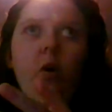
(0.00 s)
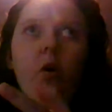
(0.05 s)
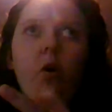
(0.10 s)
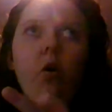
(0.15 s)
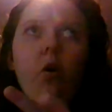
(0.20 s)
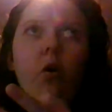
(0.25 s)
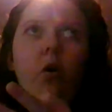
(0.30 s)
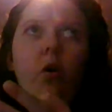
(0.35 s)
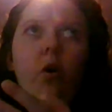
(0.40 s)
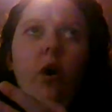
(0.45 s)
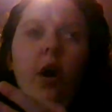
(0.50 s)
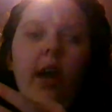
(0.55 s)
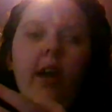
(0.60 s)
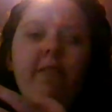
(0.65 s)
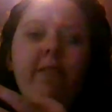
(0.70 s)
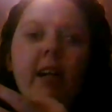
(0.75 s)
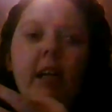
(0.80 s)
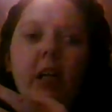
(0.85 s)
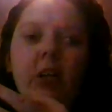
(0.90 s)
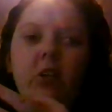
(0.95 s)
or
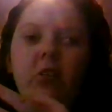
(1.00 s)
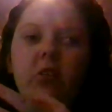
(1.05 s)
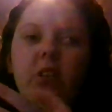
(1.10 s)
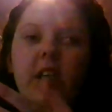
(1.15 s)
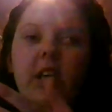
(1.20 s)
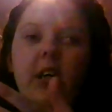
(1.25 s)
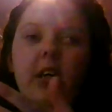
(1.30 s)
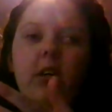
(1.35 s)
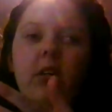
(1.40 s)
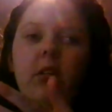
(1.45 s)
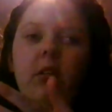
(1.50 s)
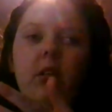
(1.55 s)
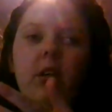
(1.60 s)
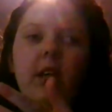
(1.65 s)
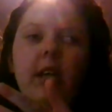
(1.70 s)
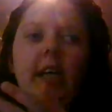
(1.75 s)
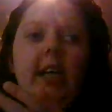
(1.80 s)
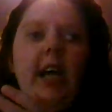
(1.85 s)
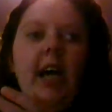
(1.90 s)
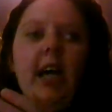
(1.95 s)
if I lose it.
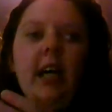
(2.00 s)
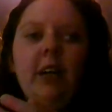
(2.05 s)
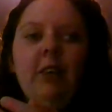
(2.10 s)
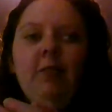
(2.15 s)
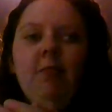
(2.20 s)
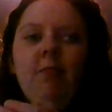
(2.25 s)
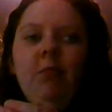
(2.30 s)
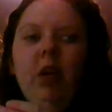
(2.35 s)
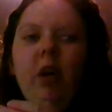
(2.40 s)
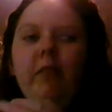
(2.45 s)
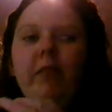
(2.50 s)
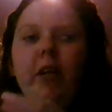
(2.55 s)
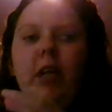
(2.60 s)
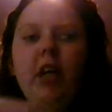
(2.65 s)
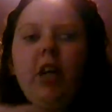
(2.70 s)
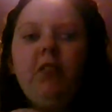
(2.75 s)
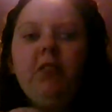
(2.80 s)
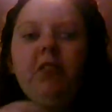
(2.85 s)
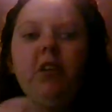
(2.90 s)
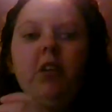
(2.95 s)
And again, not
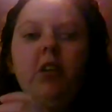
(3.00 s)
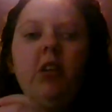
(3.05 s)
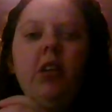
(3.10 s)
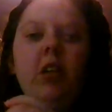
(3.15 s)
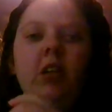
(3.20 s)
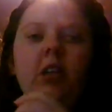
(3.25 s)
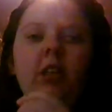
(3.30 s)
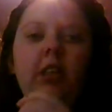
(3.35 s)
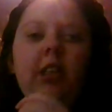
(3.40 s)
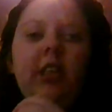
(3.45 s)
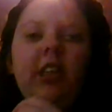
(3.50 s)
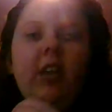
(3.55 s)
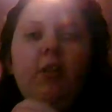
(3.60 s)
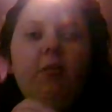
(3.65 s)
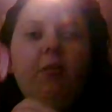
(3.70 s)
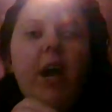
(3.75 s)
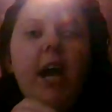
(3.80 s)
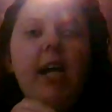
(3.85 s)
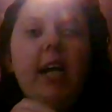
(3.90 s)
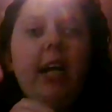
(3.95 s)
very often, since
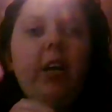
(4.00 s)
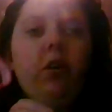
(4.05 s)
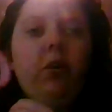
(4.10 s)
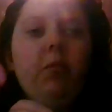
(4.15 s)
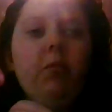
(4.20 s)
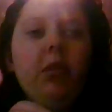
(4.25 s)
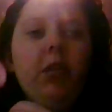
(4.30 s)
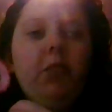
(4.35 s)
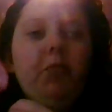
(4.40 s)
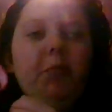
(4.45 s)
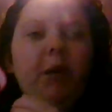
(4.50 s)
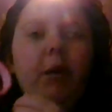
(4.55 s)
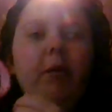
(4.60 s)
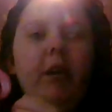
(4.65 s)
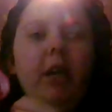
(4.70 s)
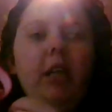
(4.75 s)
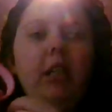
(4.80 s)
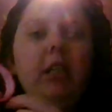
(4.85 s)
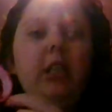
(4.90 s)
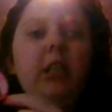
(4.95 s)
it rarely comes off my
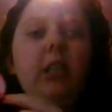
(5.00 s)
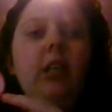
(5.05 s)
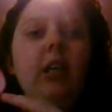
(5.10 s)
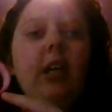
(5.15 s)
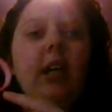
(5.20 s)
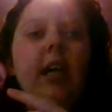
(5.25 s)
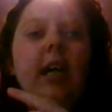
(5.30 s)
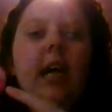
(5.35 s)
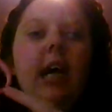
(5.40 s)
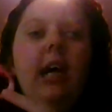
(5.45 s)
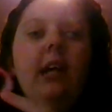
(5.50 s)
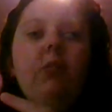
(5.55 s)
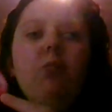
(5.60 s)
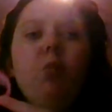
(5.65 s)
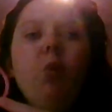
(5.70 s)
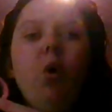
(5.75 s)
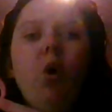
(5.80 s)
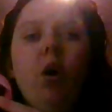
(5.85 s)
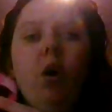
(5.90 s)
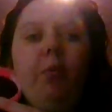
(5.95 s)
wrist. It is
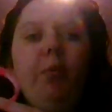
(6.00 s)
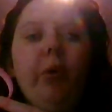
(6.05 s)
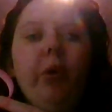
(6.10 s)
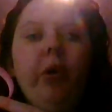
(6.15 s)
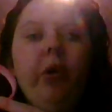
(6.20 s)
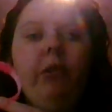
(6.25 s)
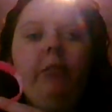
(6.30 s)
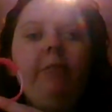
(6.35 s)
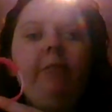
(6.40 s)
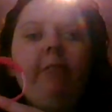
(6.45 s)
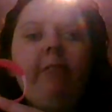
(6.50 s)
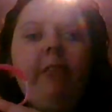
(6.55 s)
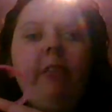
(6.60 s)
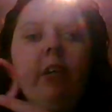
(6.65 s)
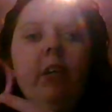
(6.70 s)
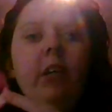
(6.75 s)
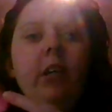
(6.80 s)
waterproof,